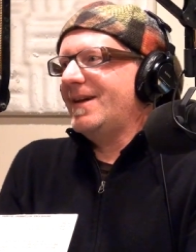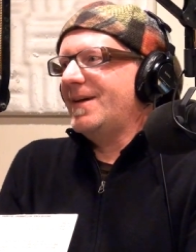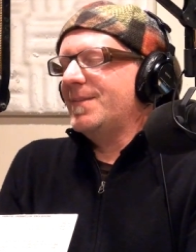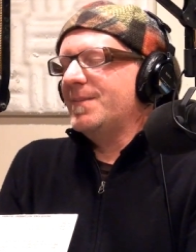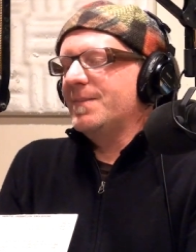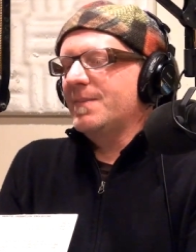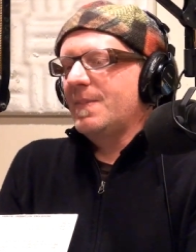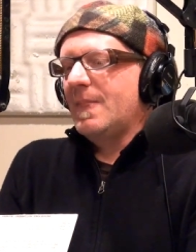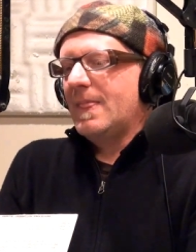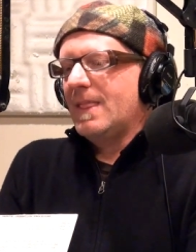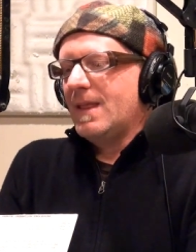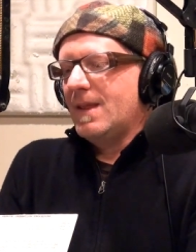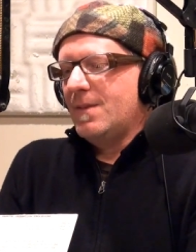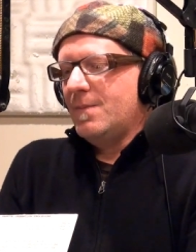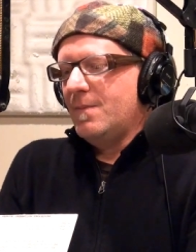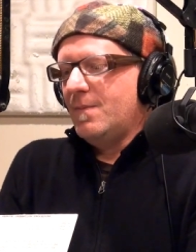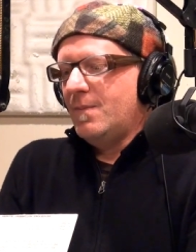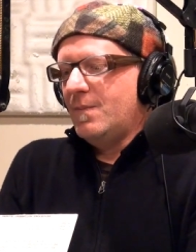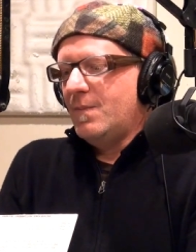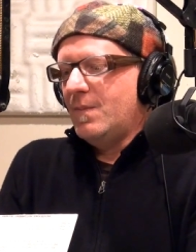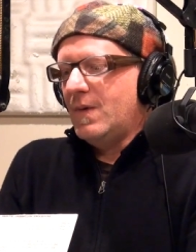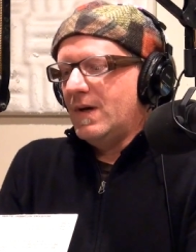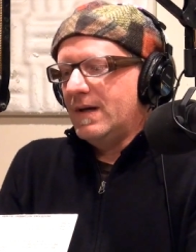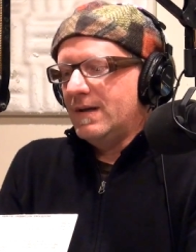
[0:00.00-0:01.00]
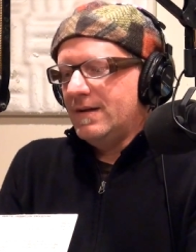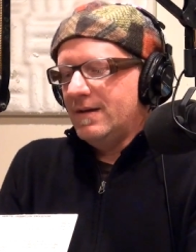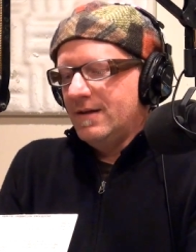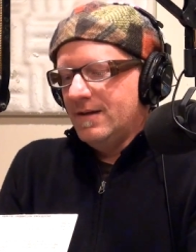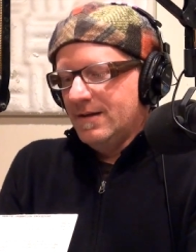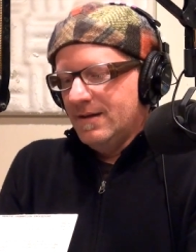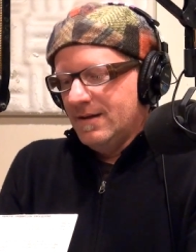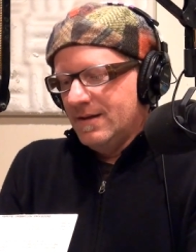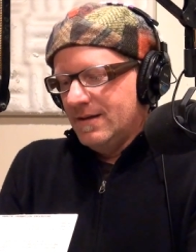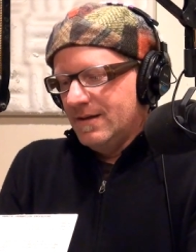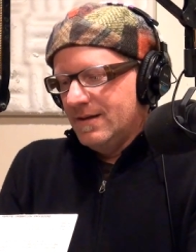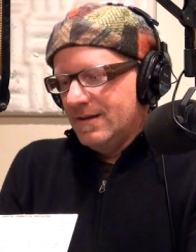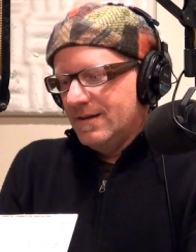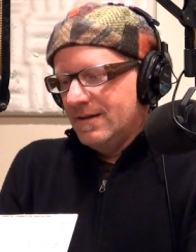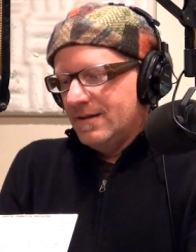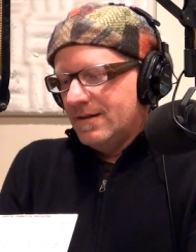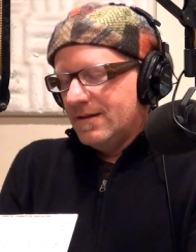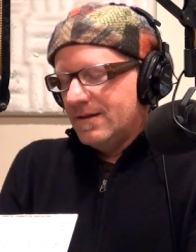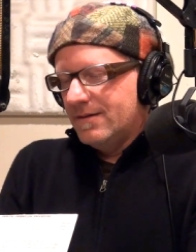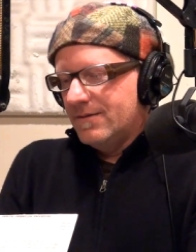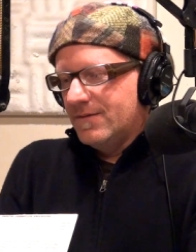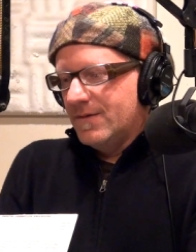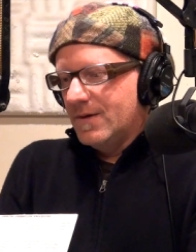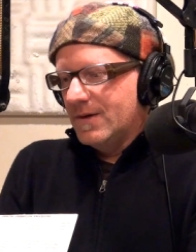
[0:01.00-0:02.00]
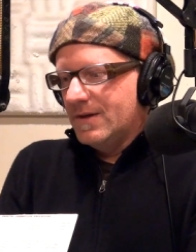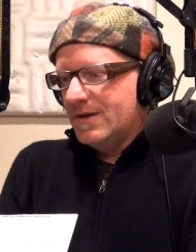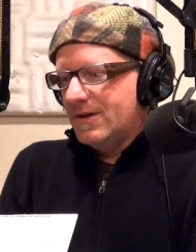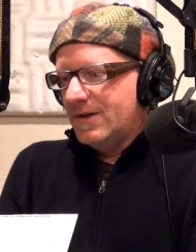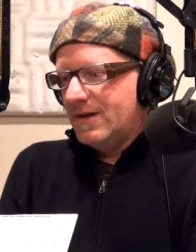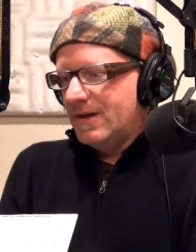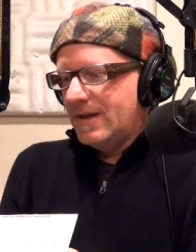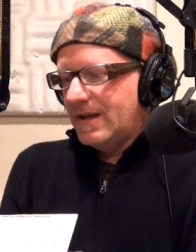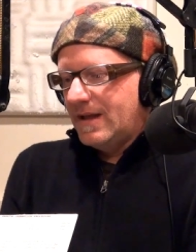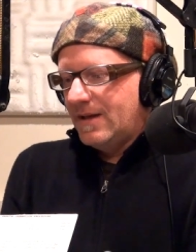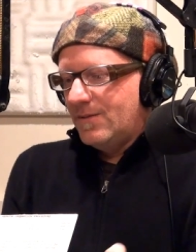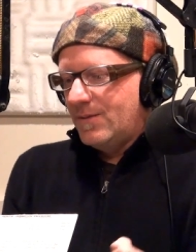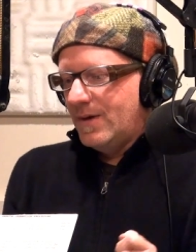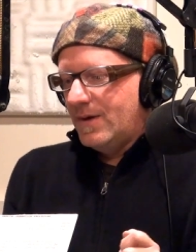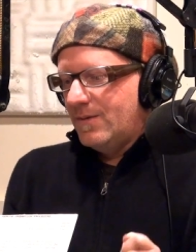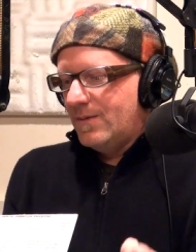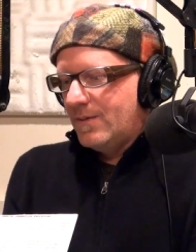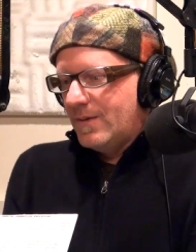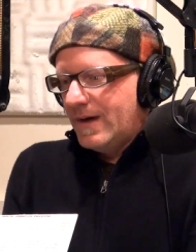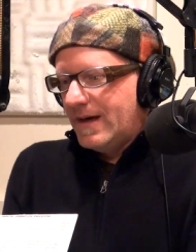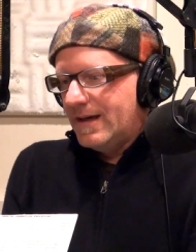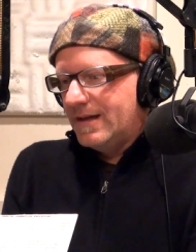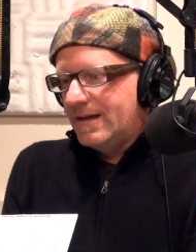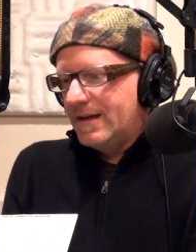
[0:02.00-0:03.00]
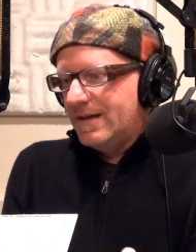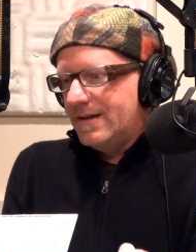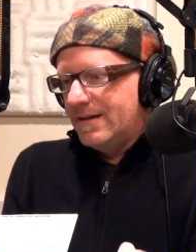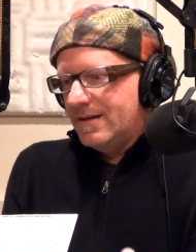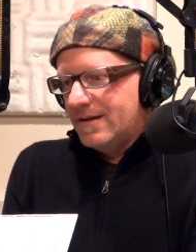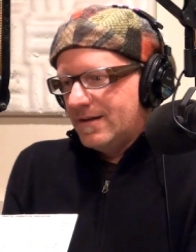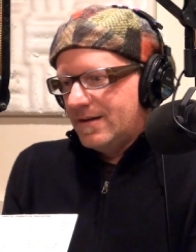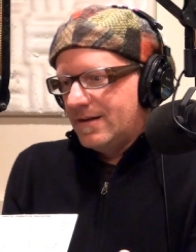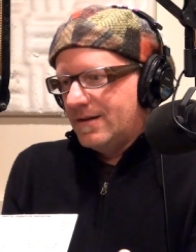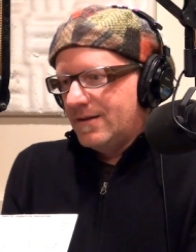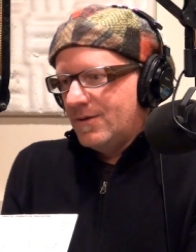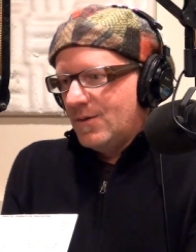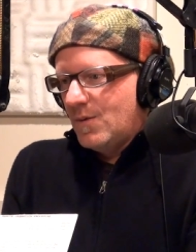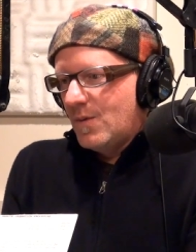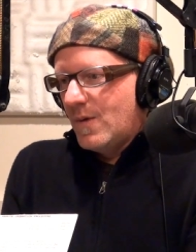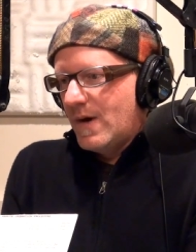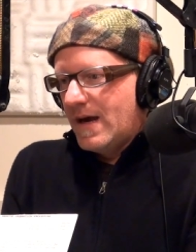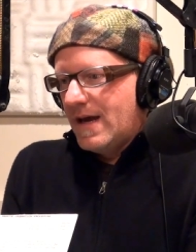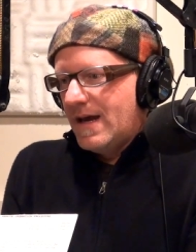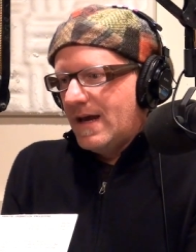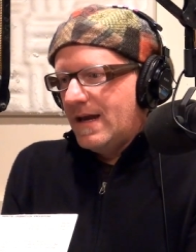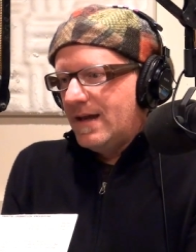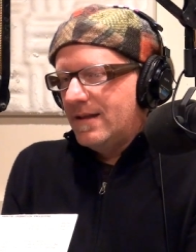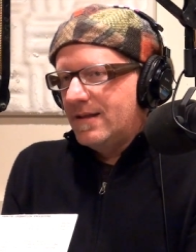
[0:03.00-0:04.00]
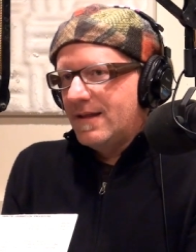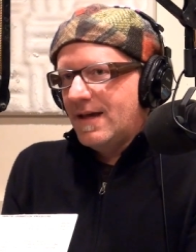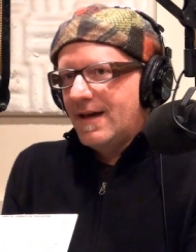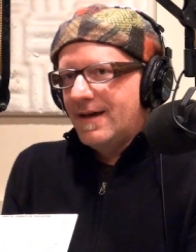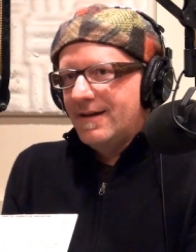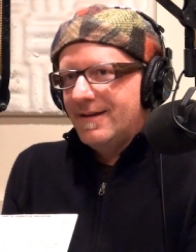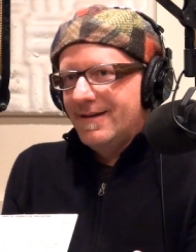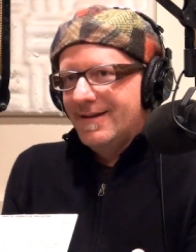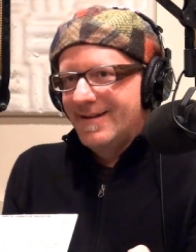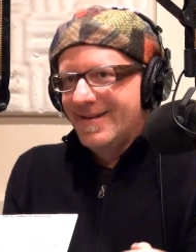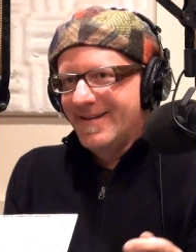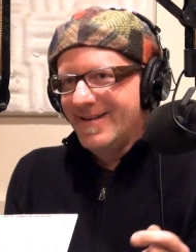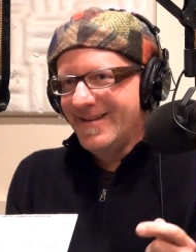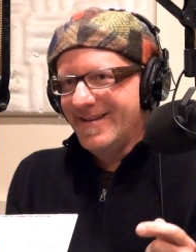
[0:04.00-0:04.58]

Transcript: Um, but unfortunately, we rigged it in such a way that